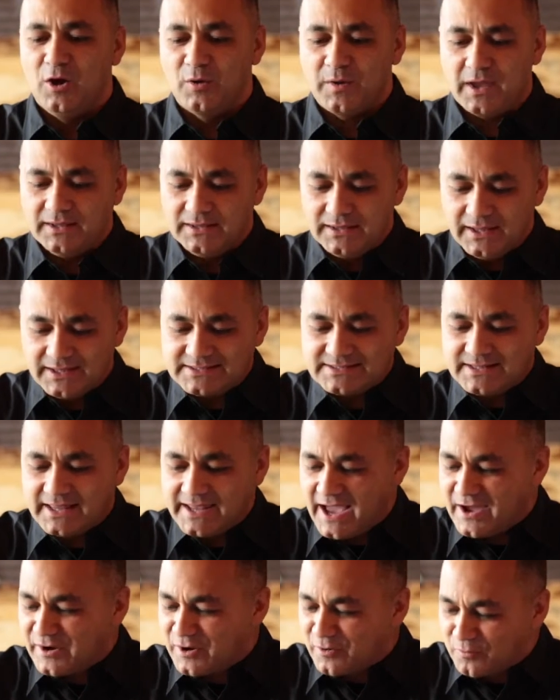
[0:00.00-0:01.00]
Okay, let's
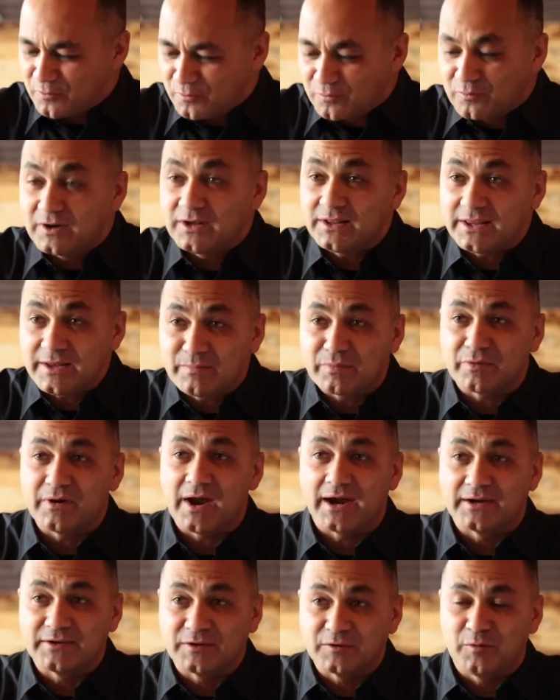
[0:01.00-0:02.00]
lay out a really
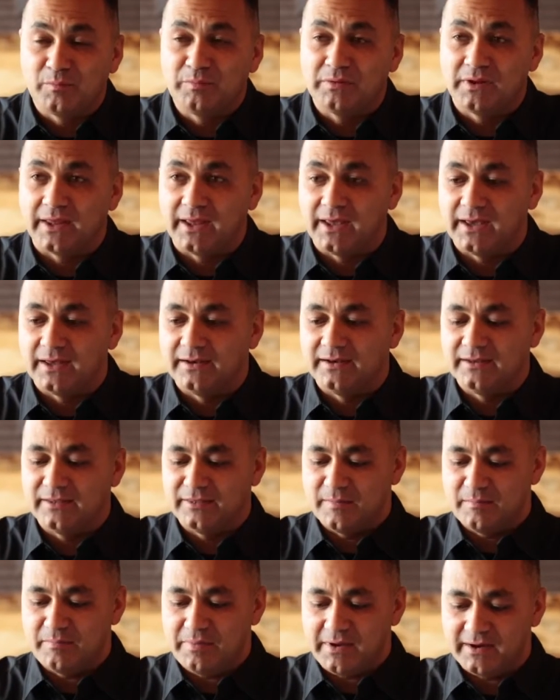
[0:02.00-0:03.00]
practical plan
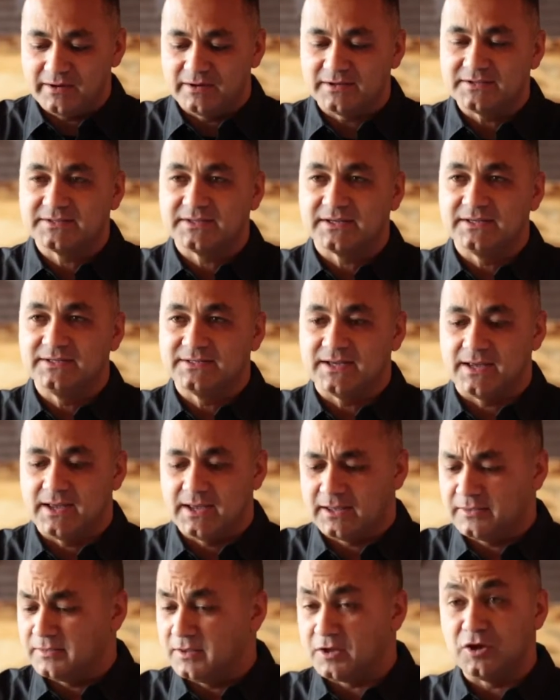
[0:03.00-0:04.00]
that parents can
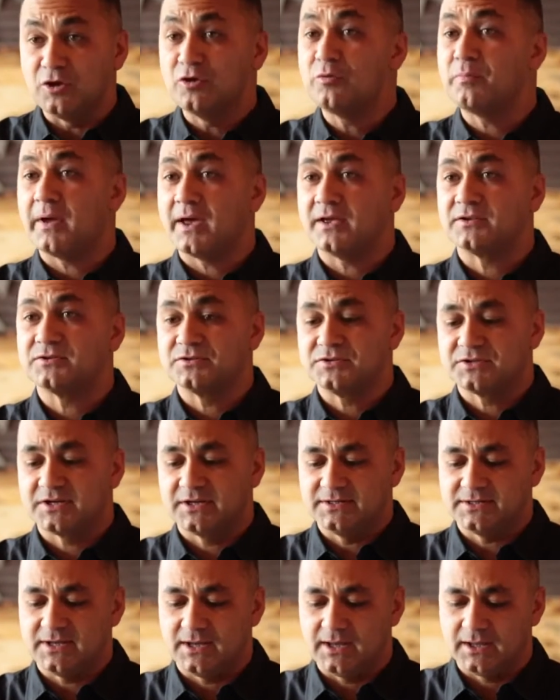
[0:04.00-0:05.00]
take, that youth pastors
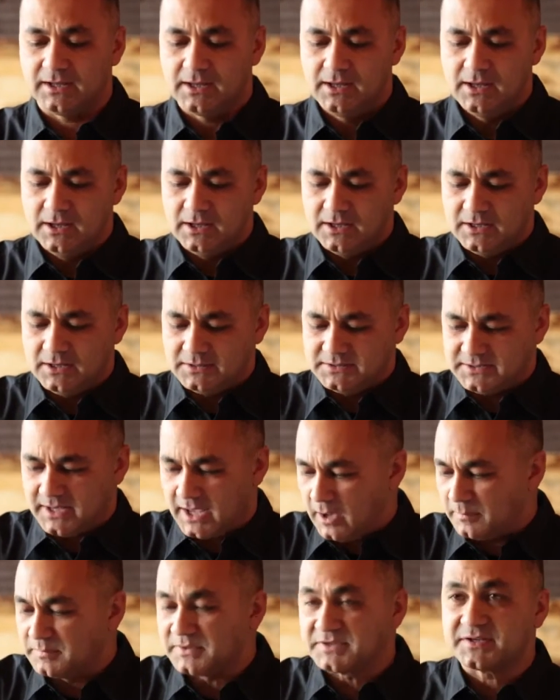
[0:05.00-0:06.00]
can take to
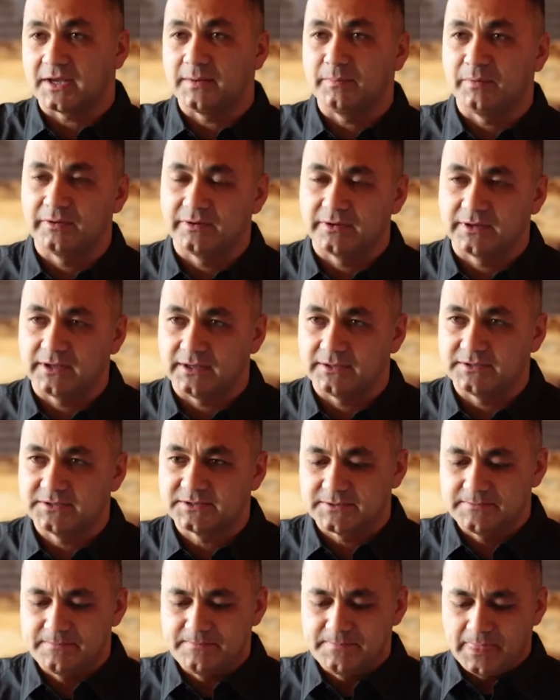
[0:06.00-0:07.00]
help disciple their
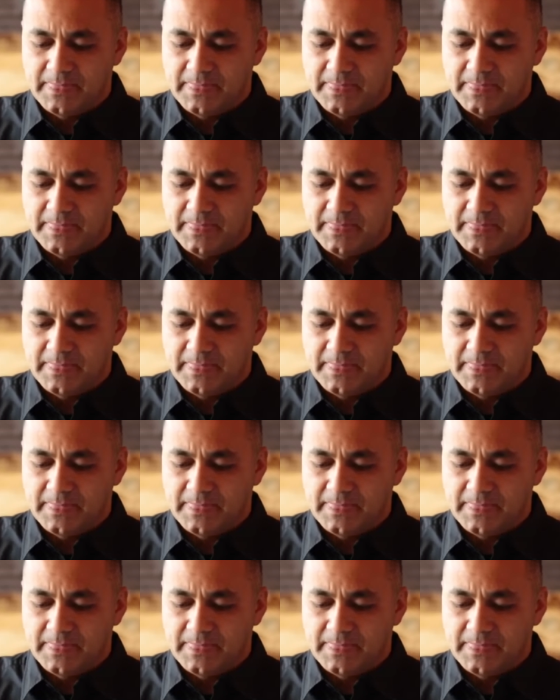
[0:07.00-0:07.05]
kids.